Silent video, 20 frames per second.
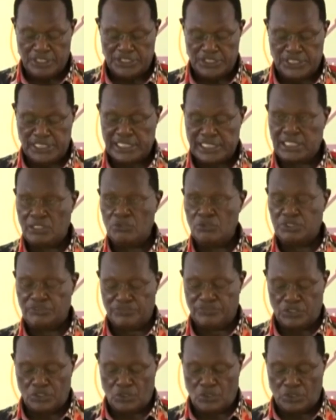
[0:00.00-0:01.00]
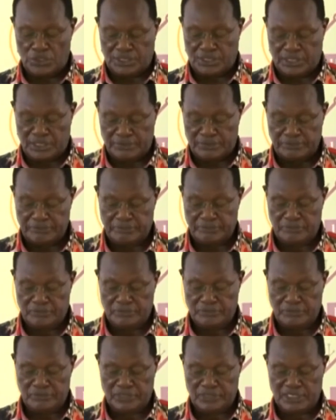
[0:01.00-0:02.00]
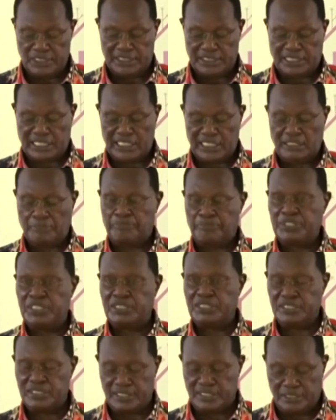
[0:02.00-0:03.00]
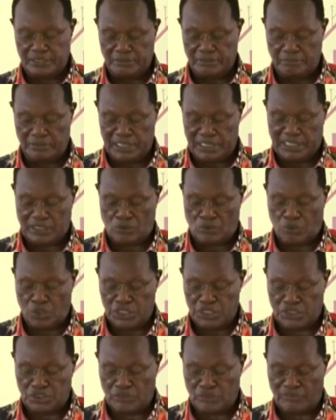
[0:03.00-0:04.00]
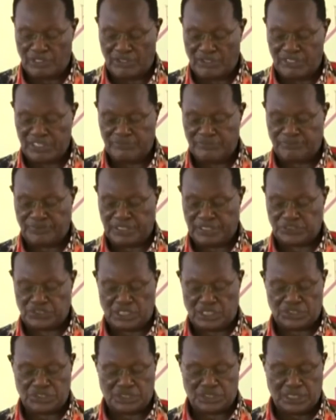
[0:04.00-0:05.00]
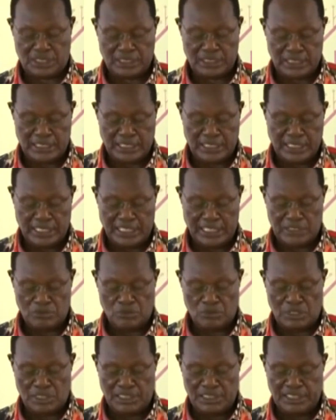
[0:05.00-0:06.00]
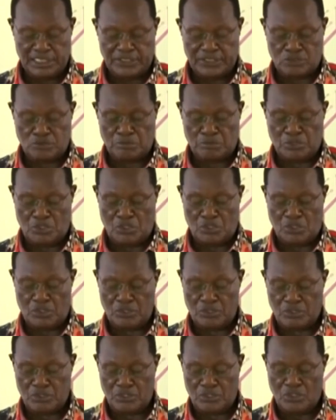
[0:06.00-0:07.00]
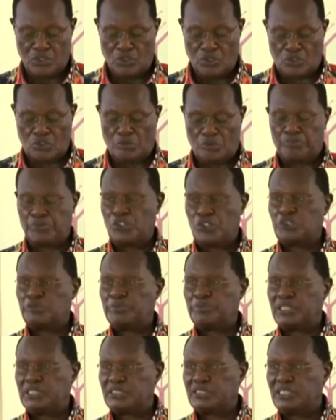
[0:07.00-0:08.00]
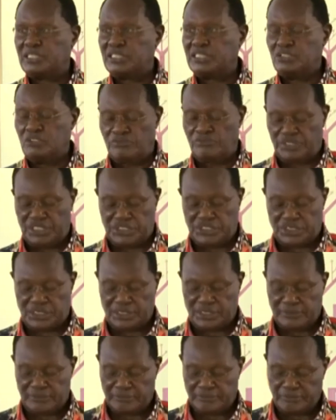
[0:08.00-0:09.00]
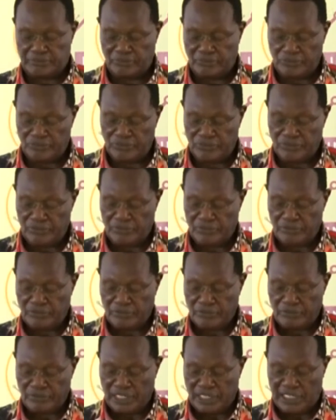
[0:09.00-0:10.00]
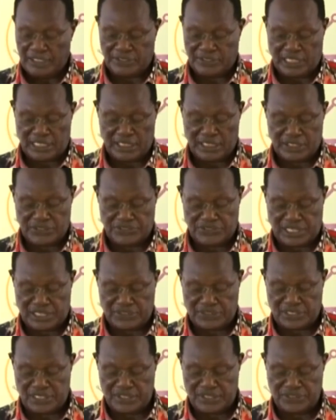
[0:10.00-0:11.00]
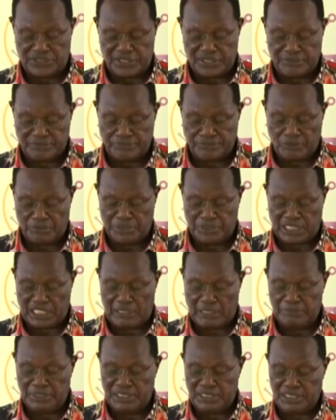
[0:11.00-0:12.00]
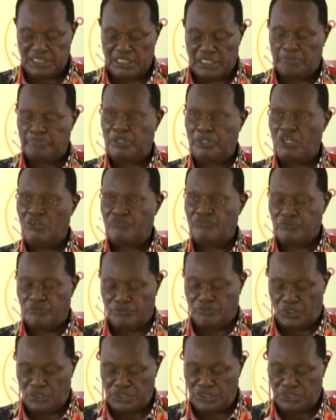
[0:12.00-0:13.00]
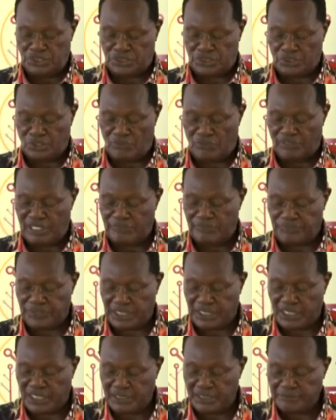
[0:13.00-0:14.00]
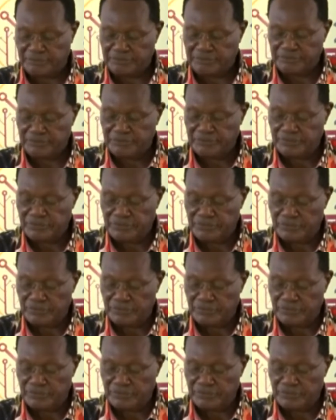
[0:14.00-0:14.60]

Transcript: This inclusive growth is underpinned by the quality of our infrastructure and will lead to more local prospects and innovation. I thank His Excellency for becoming a powerful voice of Africa,